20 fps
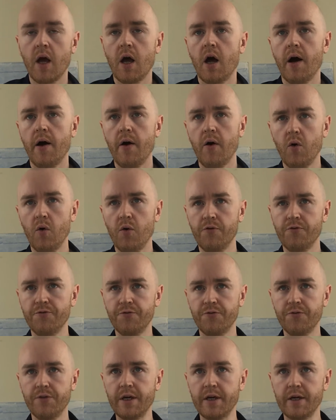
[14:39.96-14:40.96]
of
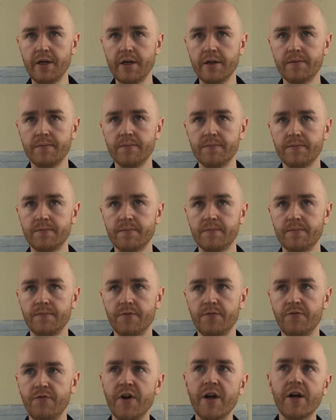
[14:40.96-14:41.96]
the
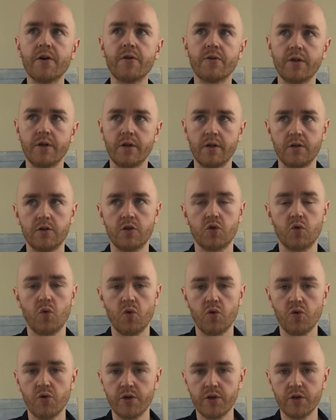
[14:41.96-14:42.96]
varying
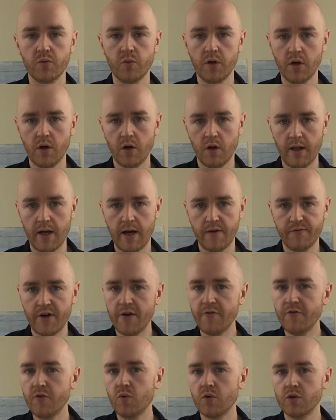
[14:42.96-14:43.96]
stories we all have.
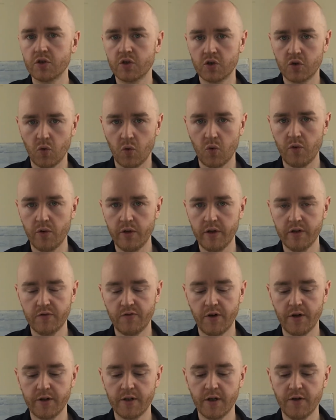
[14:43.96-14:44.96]
Everyone's story is very
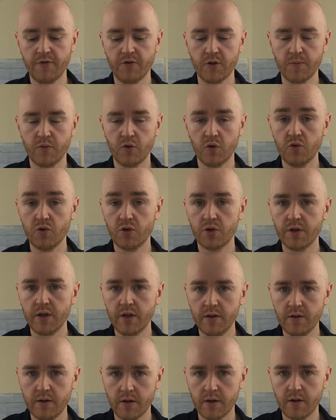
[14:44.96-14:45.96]
different, but underneath
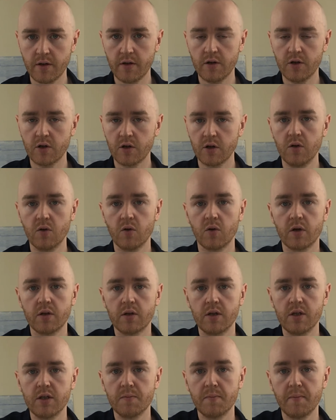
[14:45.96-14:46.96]
it, you can look at
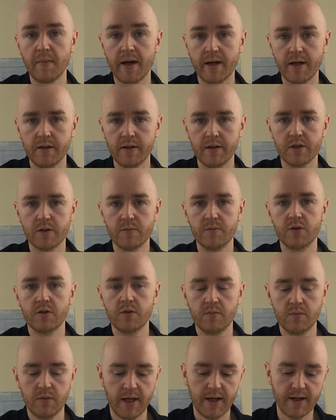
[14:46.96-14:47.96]
these mechanisms
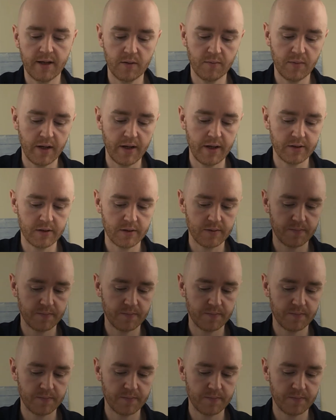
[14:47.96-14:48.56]
taking place.